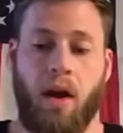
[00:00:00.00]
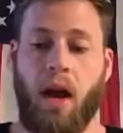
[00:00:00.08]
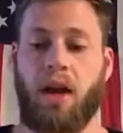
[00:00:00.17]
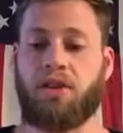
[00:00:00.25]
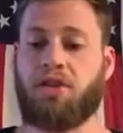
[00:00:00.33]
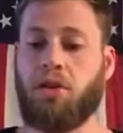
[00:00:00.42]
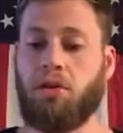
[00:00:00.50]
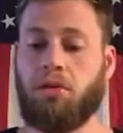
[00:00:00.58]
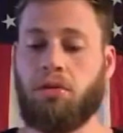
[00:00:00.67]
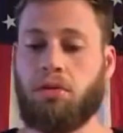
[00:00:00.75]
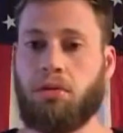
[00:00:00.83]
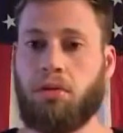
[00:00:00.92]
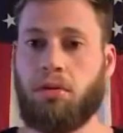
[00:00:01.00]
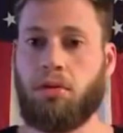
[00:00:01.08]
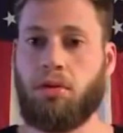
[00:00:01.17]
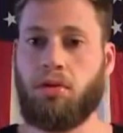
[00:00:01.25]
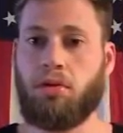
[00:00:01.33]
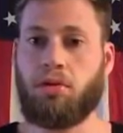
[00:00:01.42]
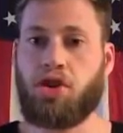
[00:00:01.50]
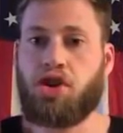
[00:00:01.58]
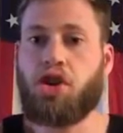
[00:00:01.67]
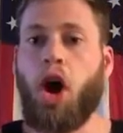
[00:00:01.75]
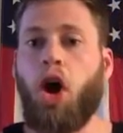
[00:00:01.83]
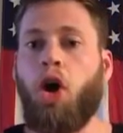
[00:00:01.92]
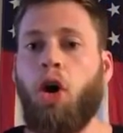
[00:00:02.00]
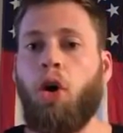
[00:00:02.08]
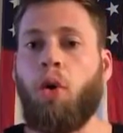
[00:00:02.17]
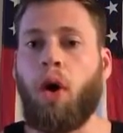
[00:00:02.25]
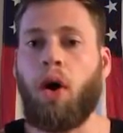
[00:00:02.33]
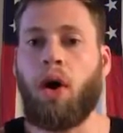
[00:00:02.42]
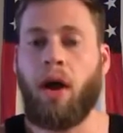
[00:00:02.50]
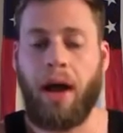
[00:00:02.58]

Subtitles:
and to show